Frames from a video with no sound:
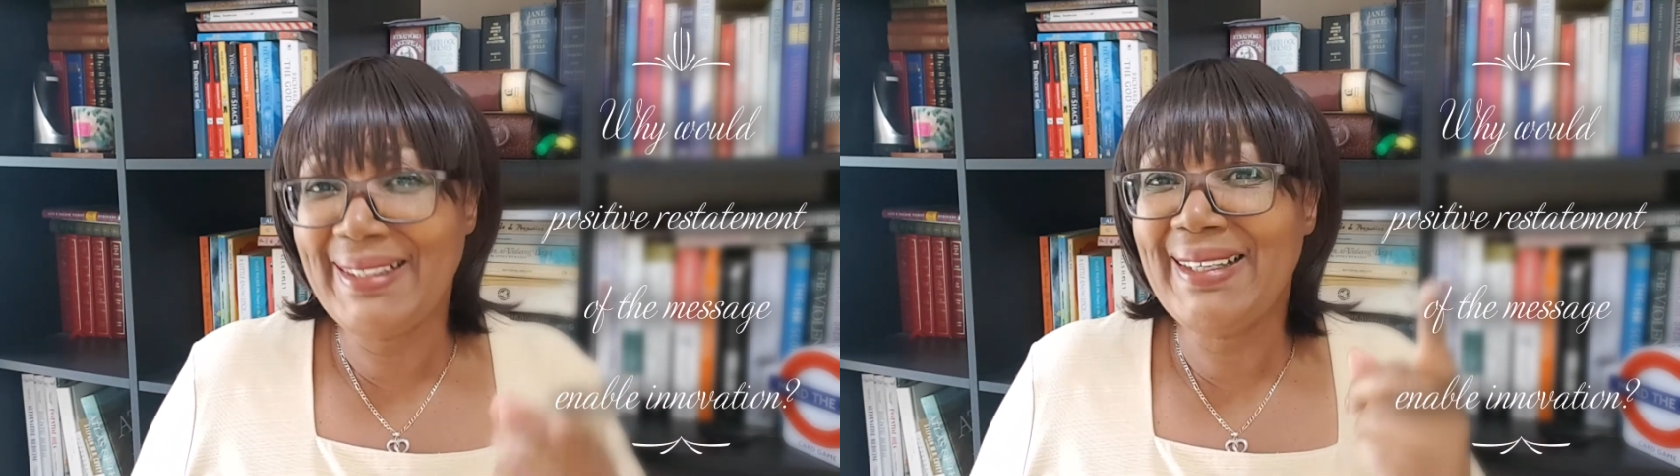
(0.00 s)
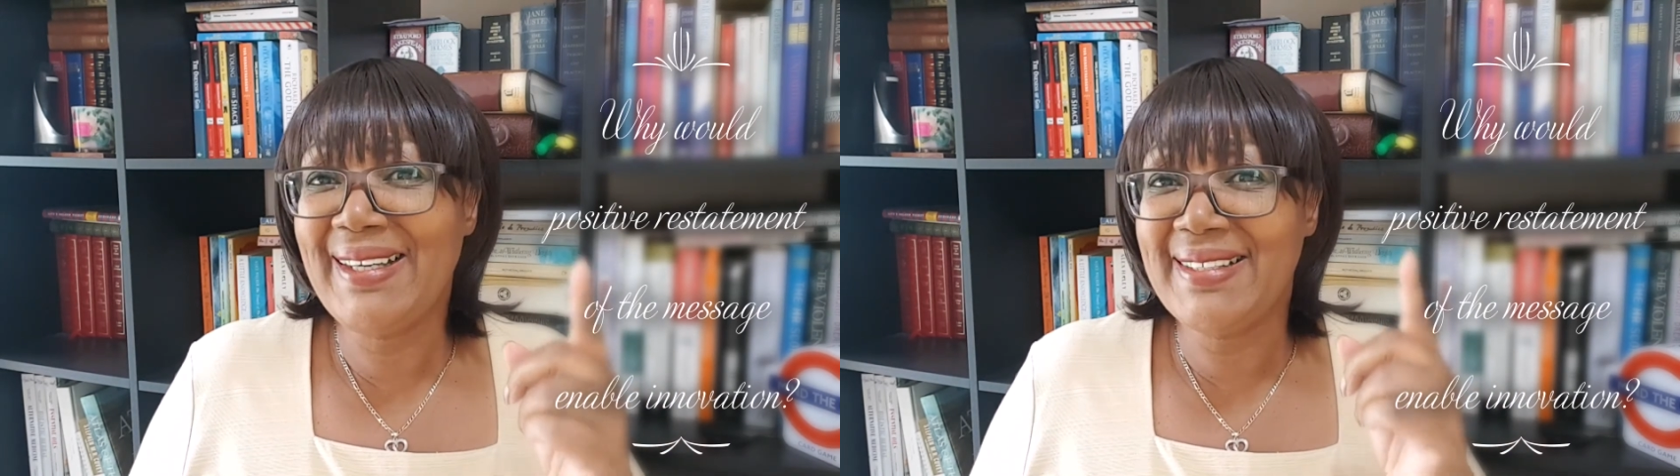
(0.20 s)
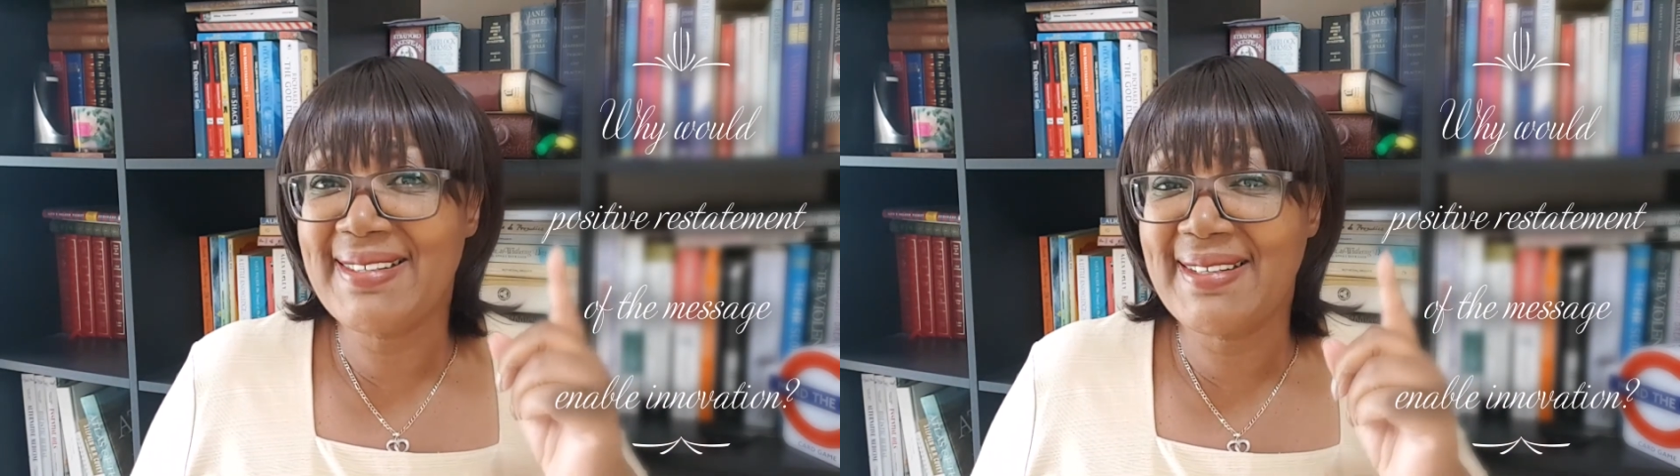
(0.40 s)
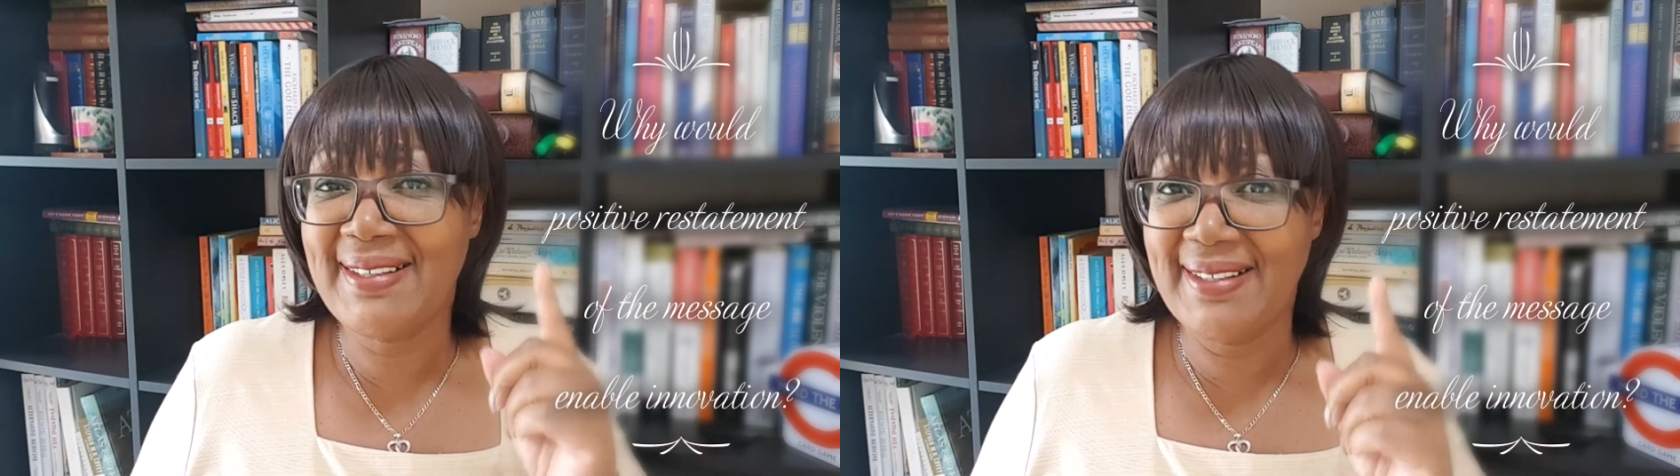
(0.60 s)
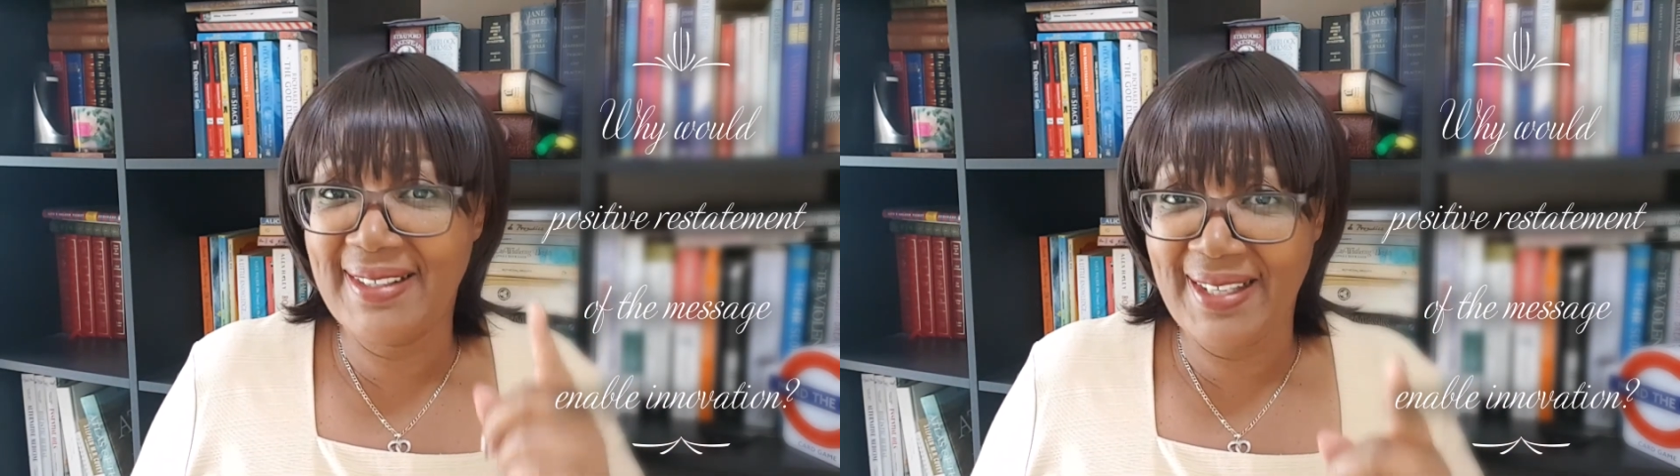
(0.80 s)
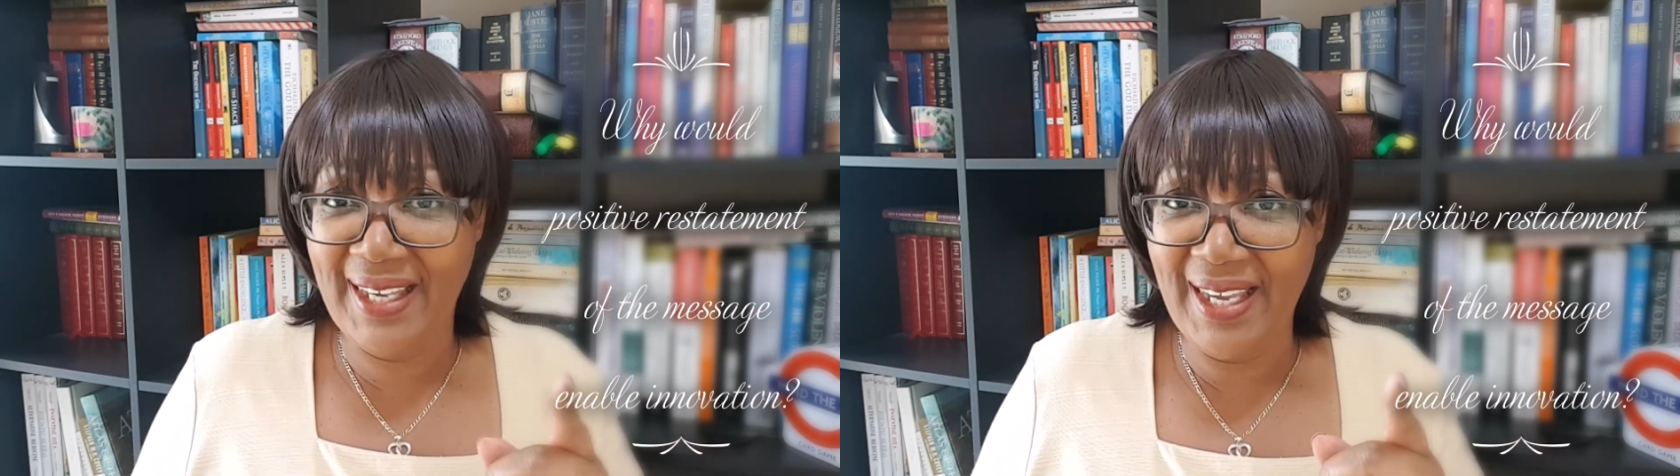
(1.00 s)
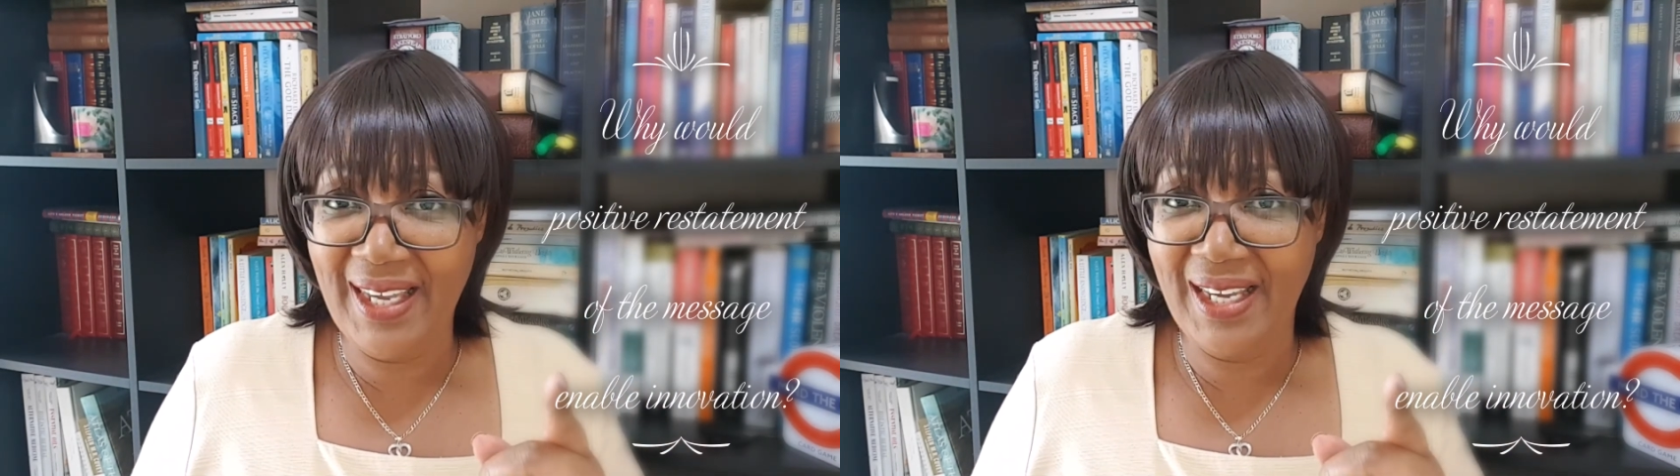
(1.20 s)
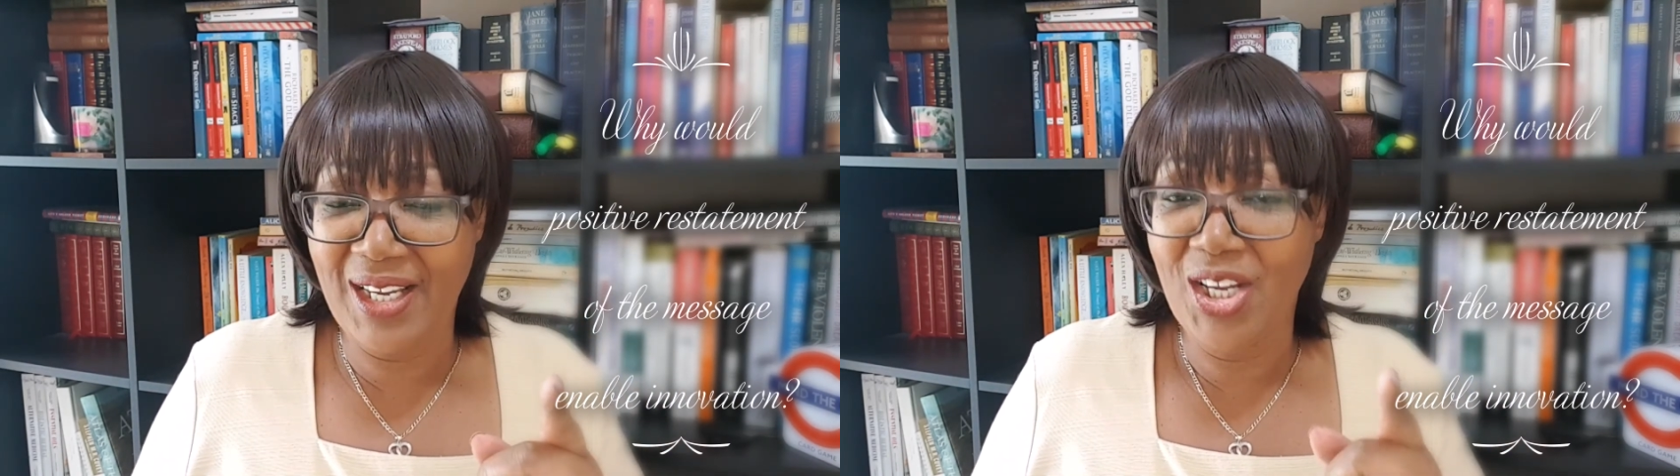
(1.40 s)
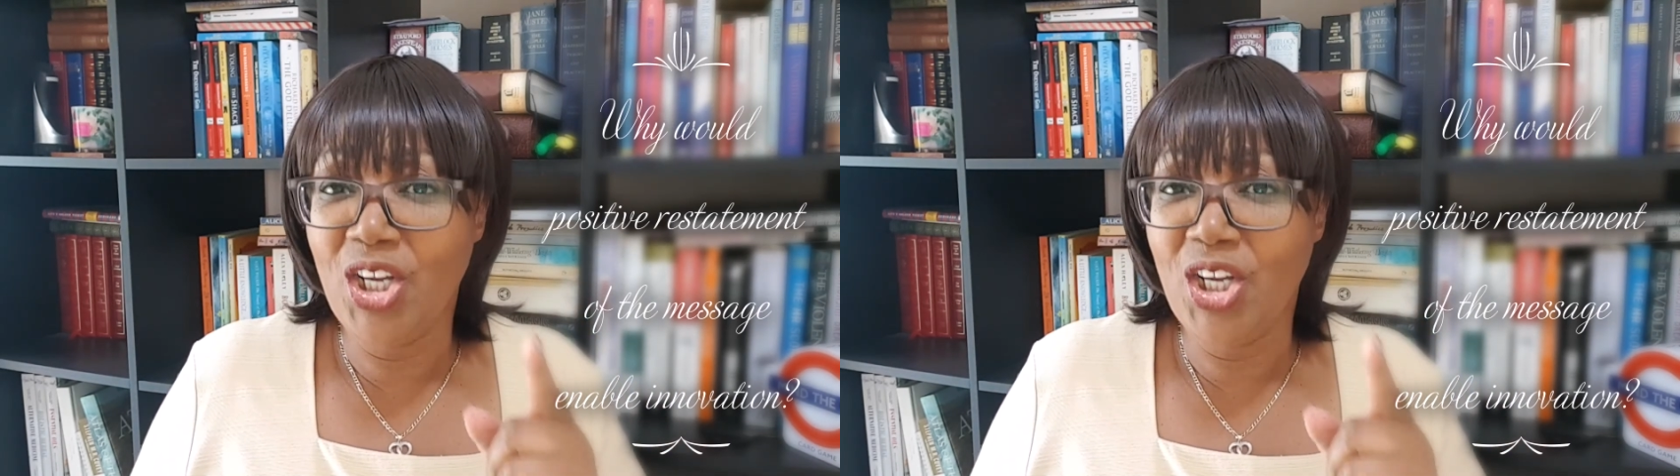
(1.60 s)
is key